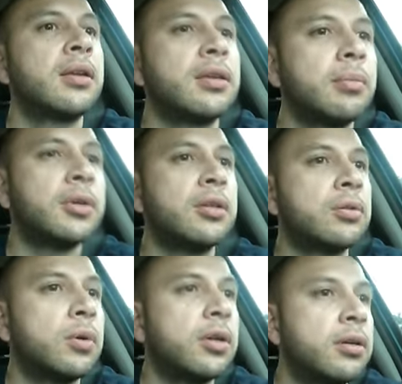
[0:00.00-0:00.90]
and
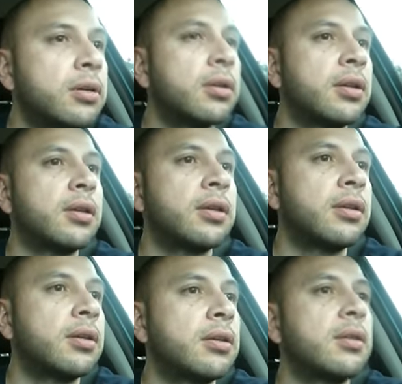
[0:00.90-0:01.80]
means well
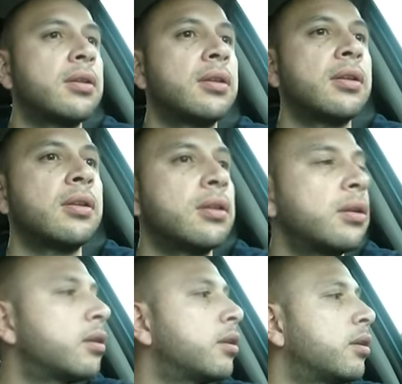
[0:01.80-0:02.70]
and
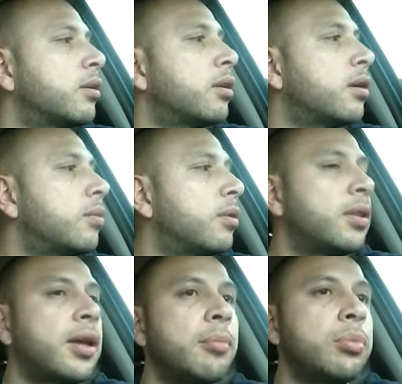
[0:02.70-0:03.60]
is not
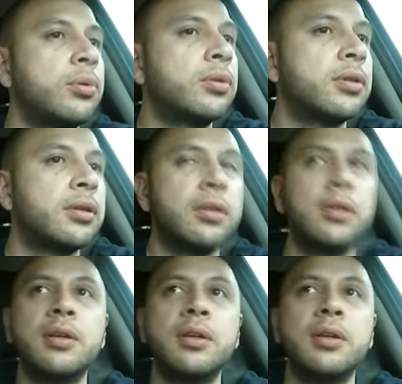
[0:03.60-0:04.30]
with that bullshit.